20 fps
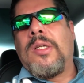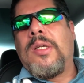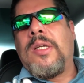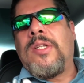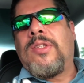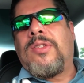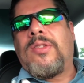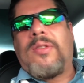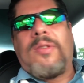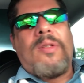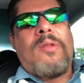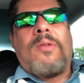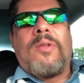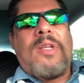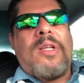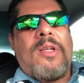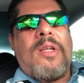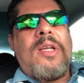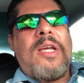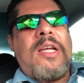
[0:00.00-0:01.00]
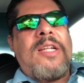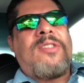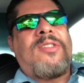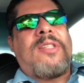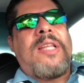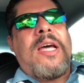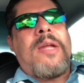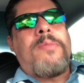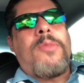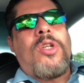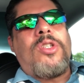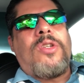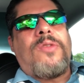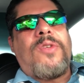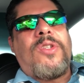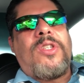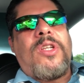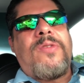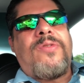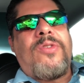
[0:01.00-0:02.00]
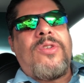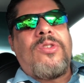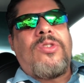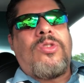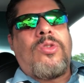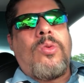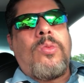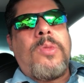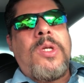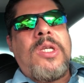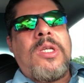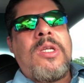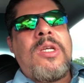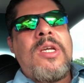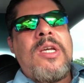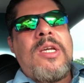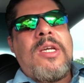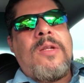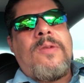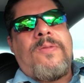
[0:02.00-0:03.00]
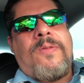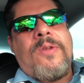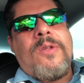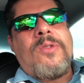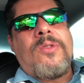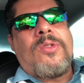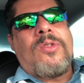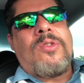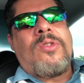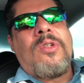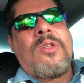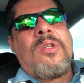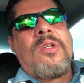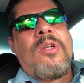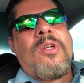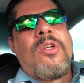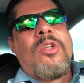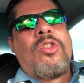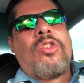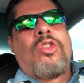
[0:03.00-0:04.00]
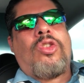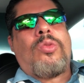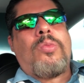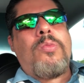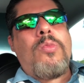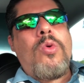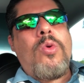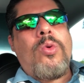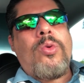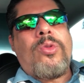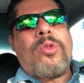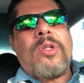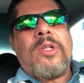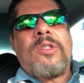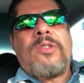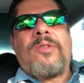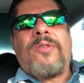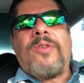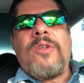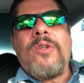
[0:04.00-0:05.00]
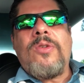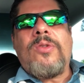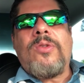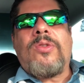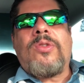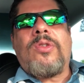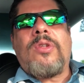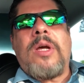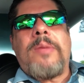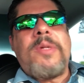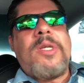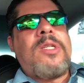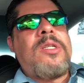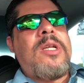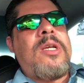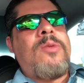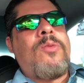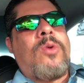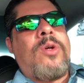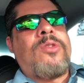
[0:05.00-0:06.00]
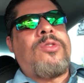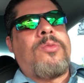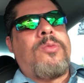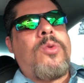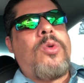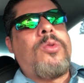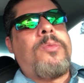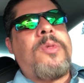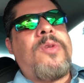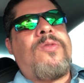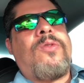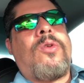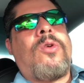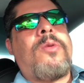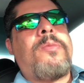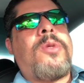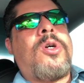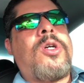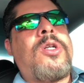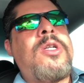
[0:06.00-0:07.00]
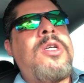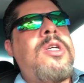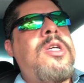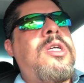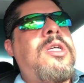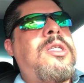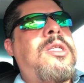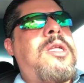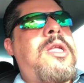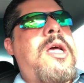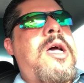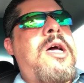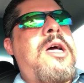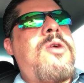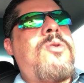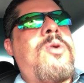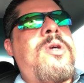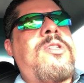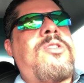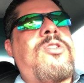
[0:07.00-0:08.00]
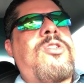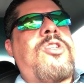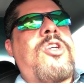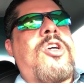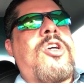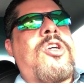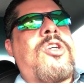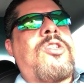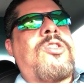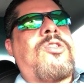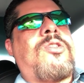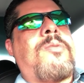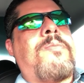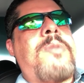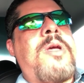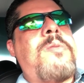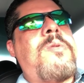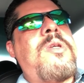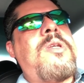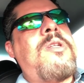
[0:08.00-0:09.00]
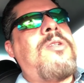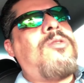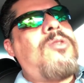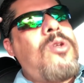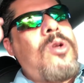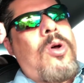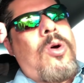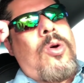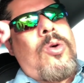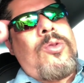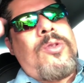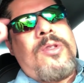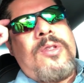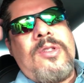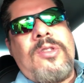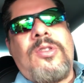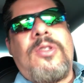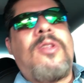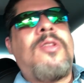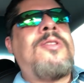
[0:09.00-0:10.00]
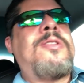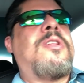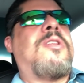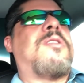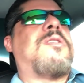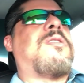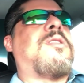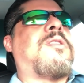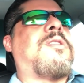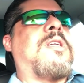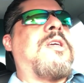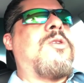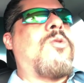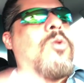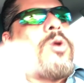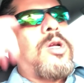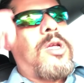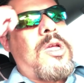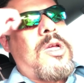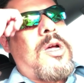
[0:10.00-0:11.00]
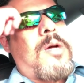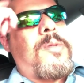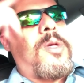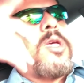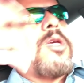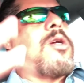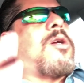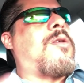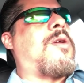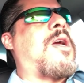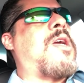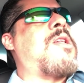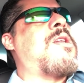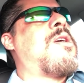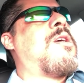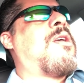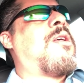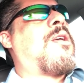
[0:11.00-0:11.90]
It's that much of a difference to me. It feels smooth. It feels, I mean, it was smooth before, but now it's just, maybe, you know, thing working up here, right?